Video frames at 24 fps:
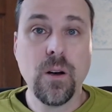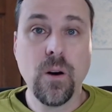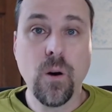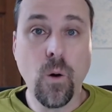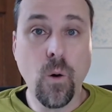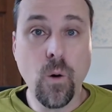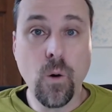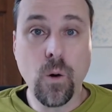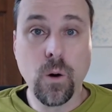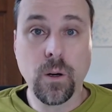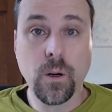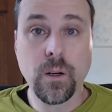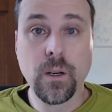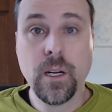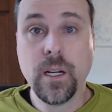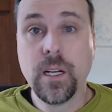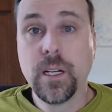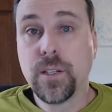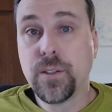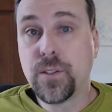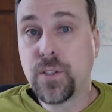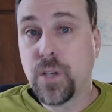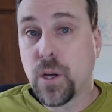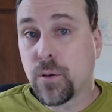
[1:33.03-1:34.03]
or
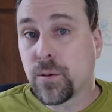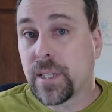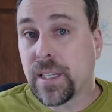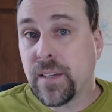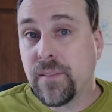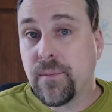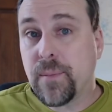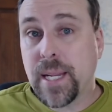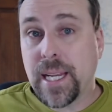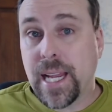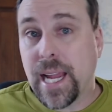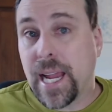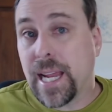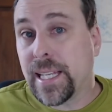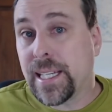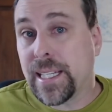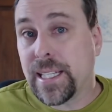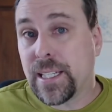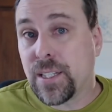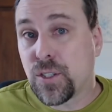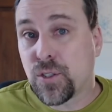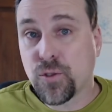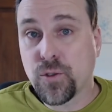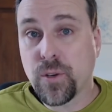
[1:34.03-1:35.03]
don't give me
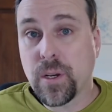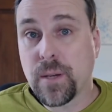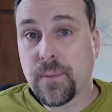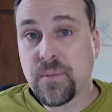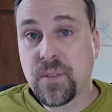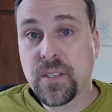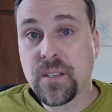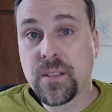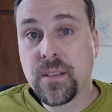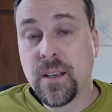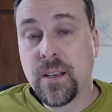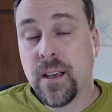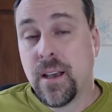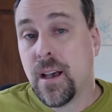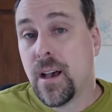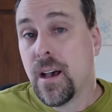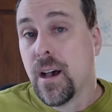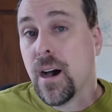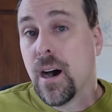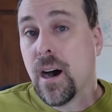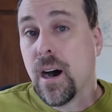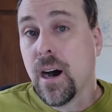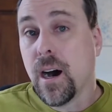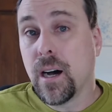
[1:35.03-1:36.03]
any trips
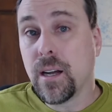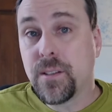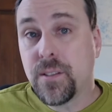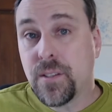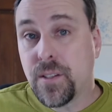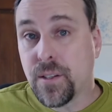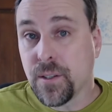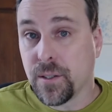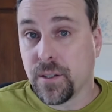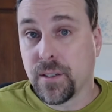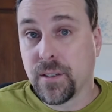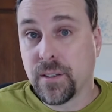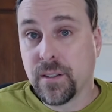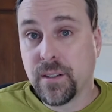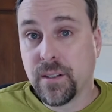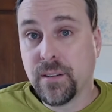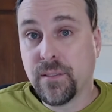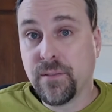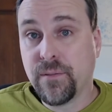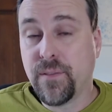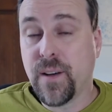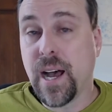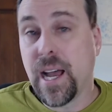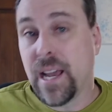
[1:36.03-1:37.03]
under
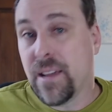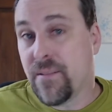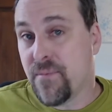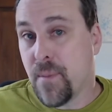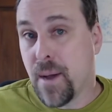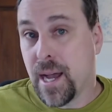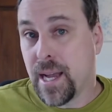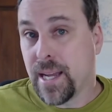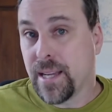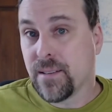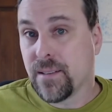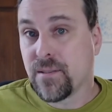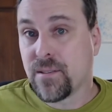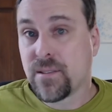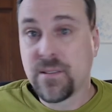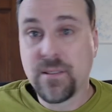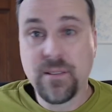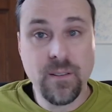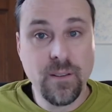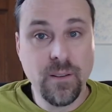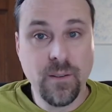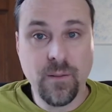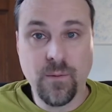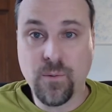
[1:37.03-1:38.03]
5 miles,
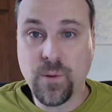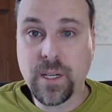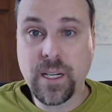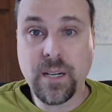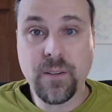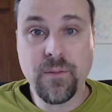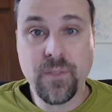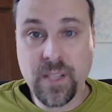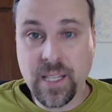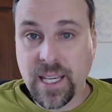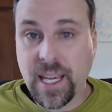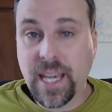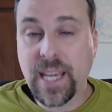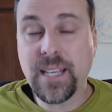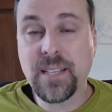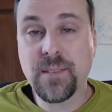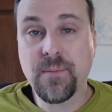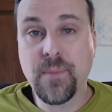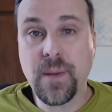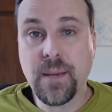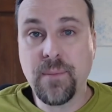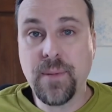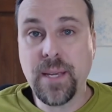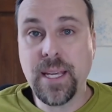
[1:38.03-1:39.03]
whatever the case
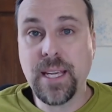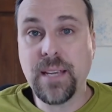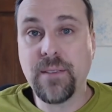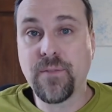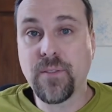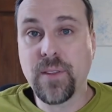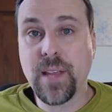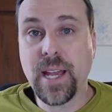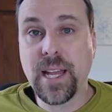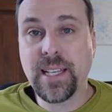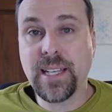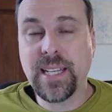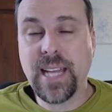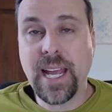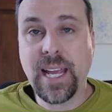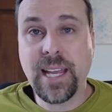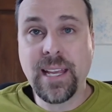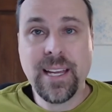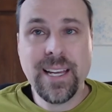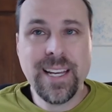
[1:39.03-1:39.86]
may be for that day.